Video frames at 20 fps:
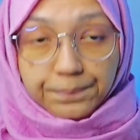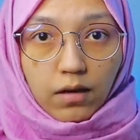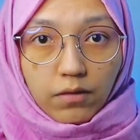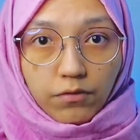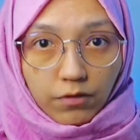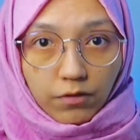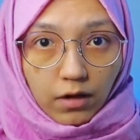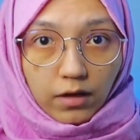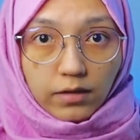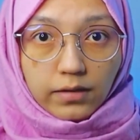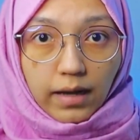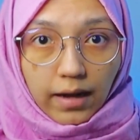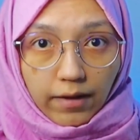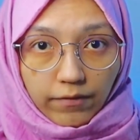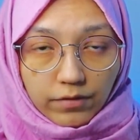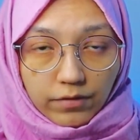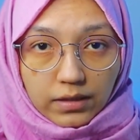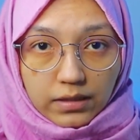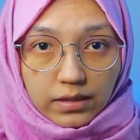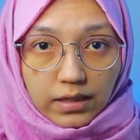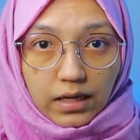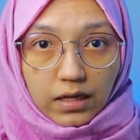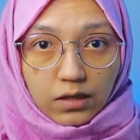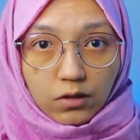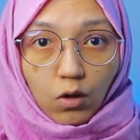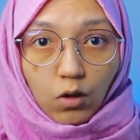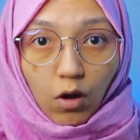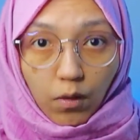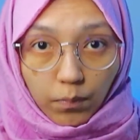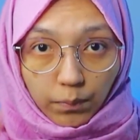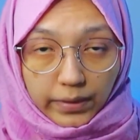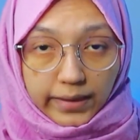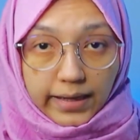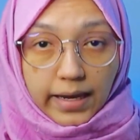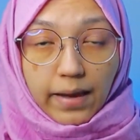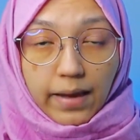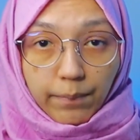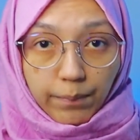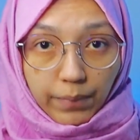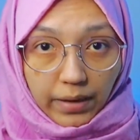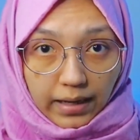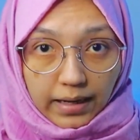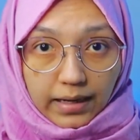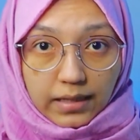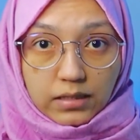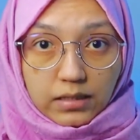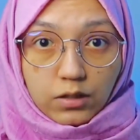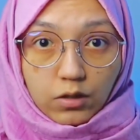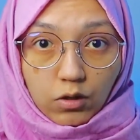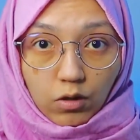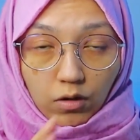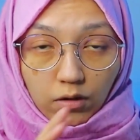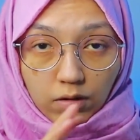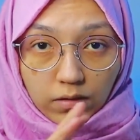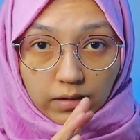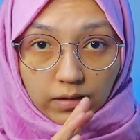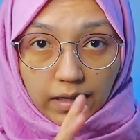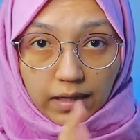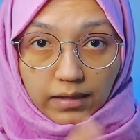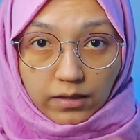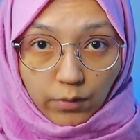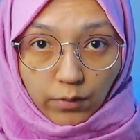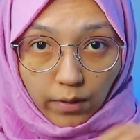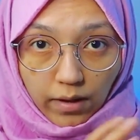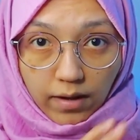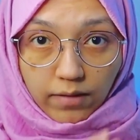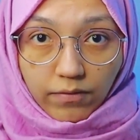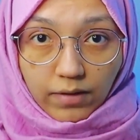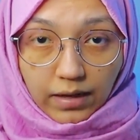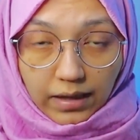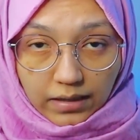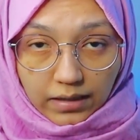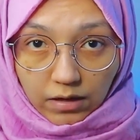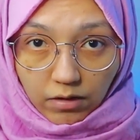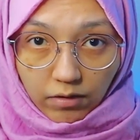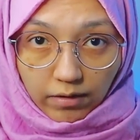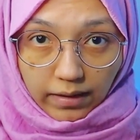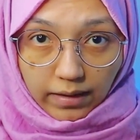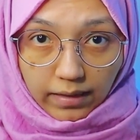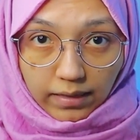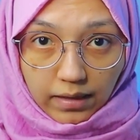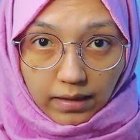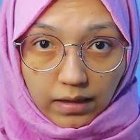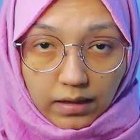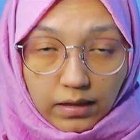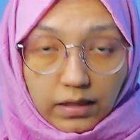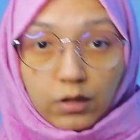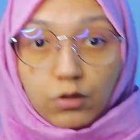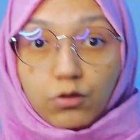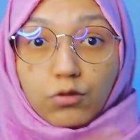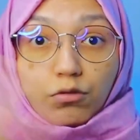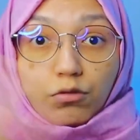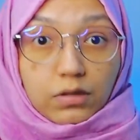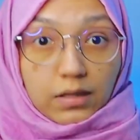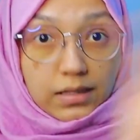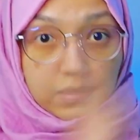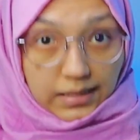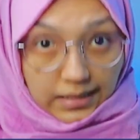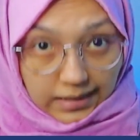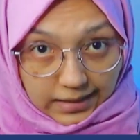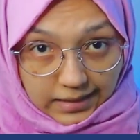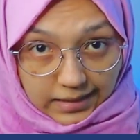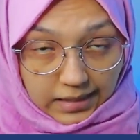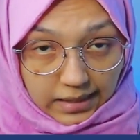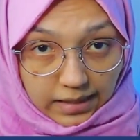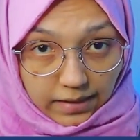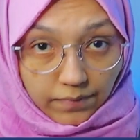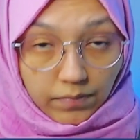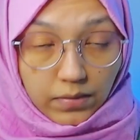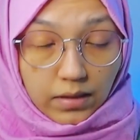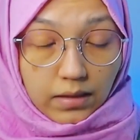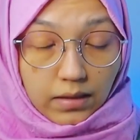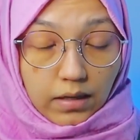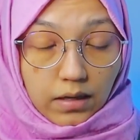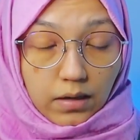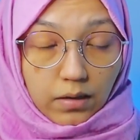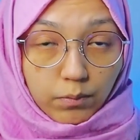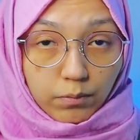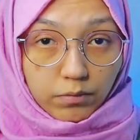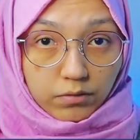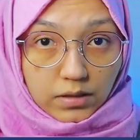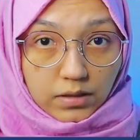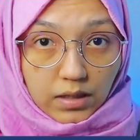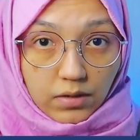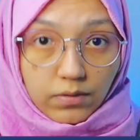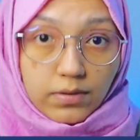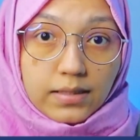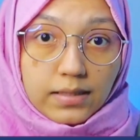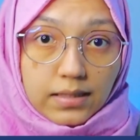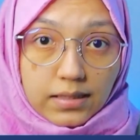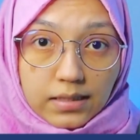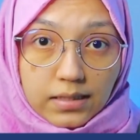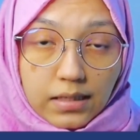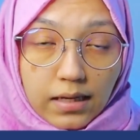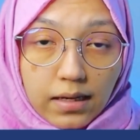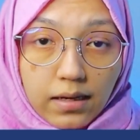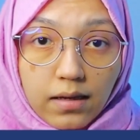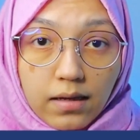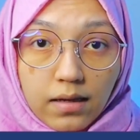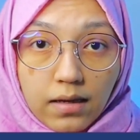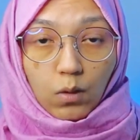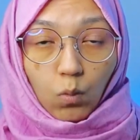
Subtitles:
Fourth, after that, copy and paste the draft letter into the system, the Bursalri system,